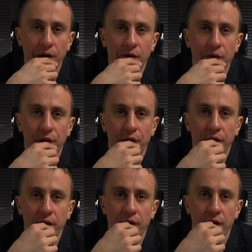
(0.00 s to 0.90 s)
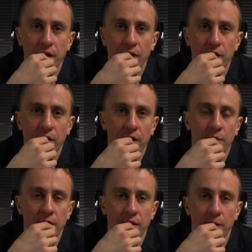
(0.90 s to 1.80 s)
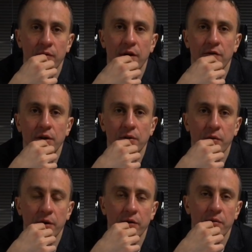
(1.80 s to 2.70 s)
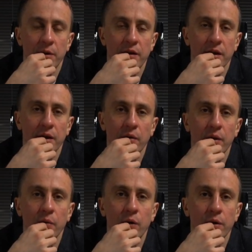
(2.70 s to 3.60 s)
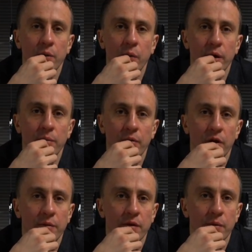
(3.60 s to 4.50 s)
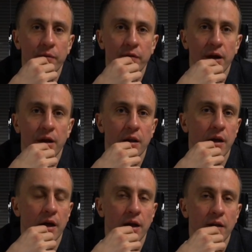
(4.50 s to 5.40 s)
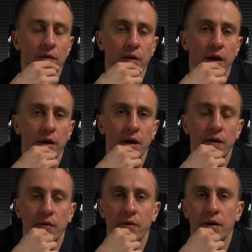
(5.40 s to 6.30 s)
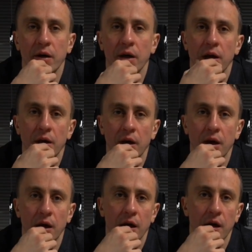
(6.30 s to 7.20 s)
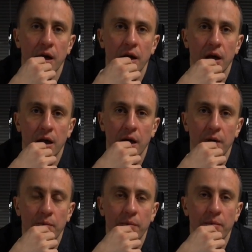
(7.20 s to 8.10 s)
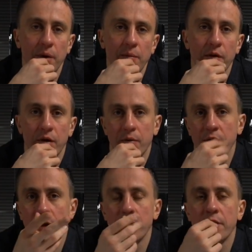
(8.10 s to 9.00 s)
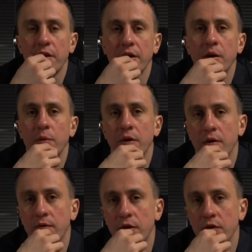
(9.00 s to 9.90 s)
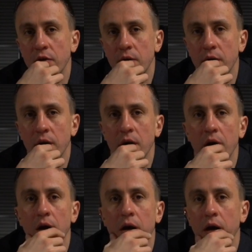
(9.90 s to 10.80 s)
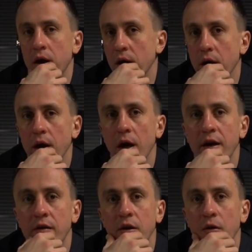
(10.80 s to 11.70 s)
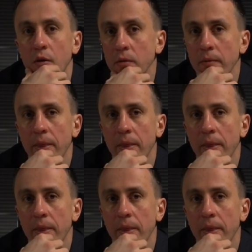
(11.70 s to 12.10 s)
don't think that there can be some trust issues, because basically what we promised we've done. I can't really. Maybe there was something with Vostok ICO.